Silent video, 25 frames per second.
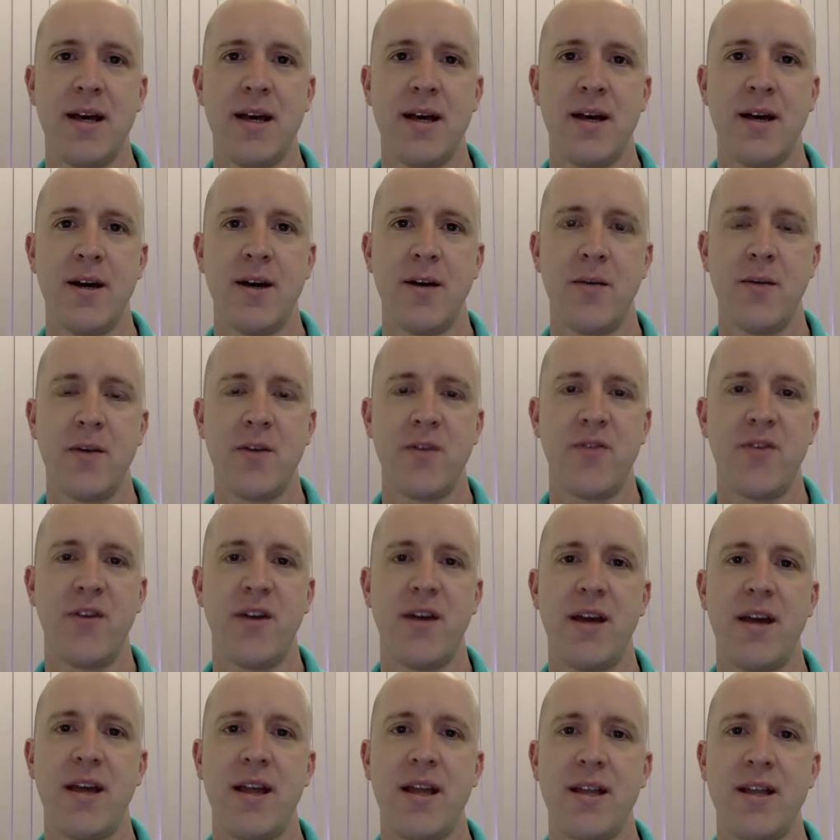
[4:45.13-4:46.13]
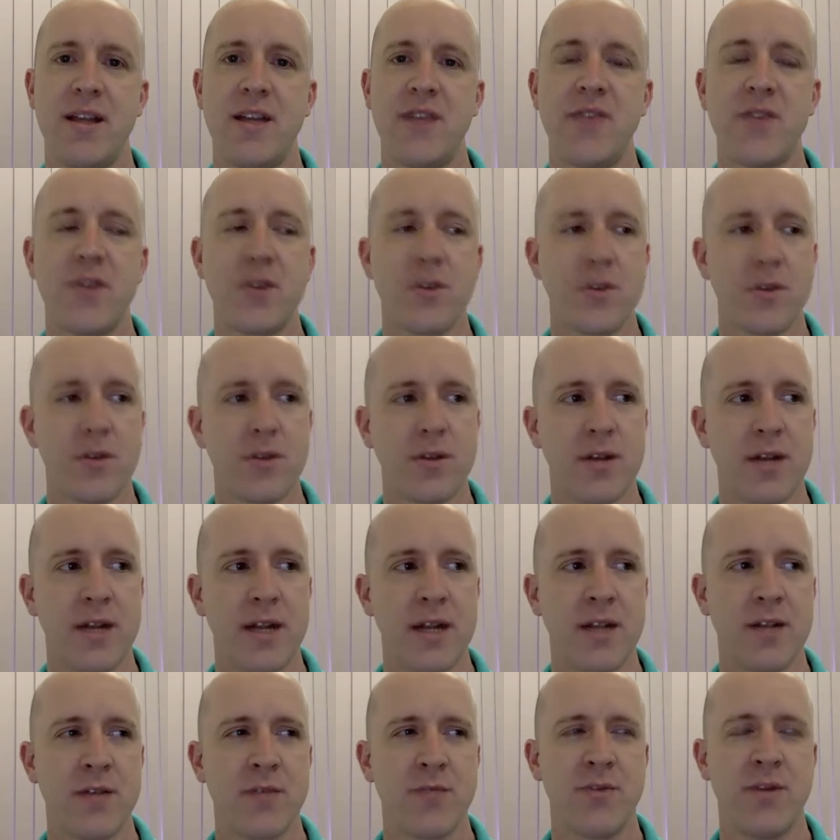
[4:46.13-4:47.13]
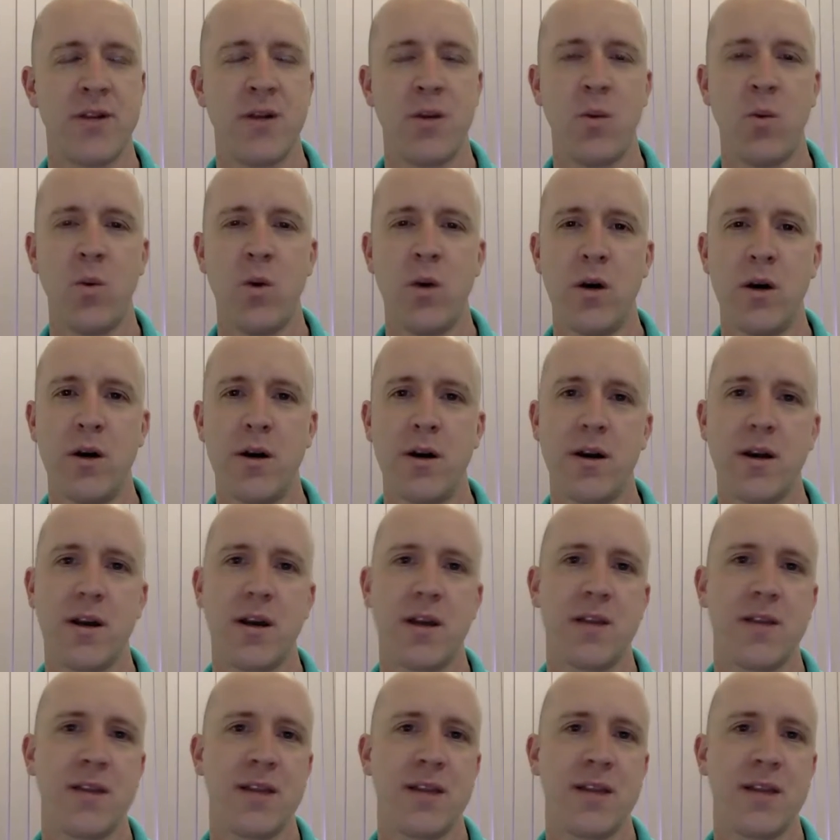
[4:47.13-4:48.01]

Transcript: um, is very difficult and it doesn't really work,